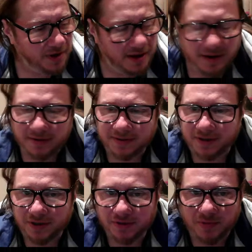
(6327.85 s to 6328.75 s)
and
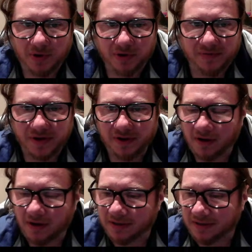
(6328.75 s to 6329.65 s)
see you tomorrow evening
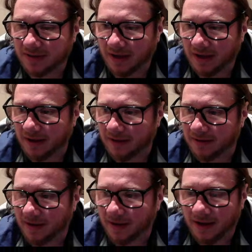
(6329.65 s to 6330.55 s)
guys and
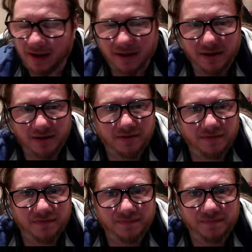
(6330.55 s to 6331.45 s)

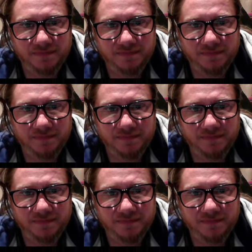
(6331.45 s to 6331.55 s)
have